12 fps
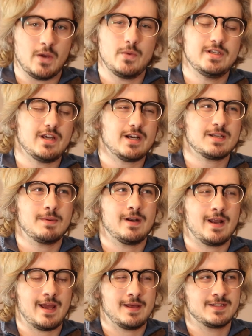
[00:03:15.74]
we talked about
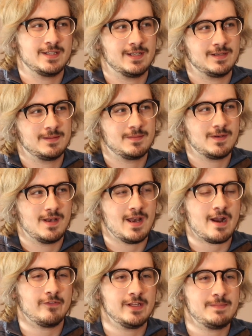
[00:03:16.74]
it as it
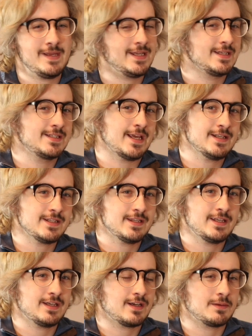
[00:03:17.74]
not really making sense, I
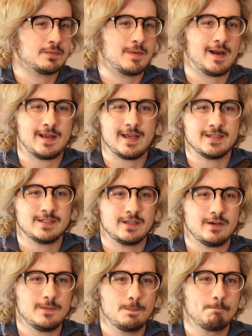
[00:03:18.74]
think, a couple podcasts
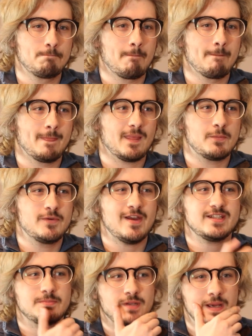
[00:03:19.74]
ago. And we've
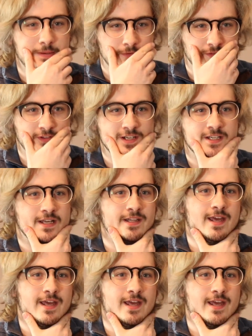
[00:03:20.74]
had some time to reflect on